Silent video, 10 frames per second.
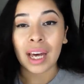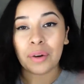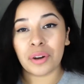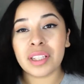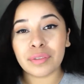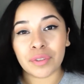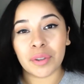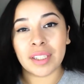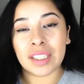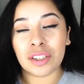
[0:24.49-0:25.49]
I wanted to
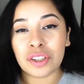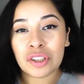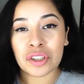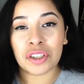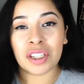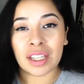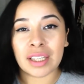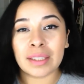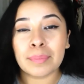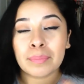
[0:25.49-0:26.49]
focus on
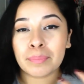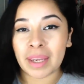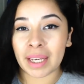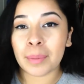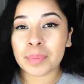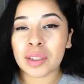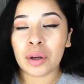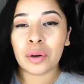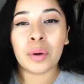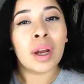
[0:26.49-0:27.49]
certain makeup,
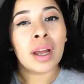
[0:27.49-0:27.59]
so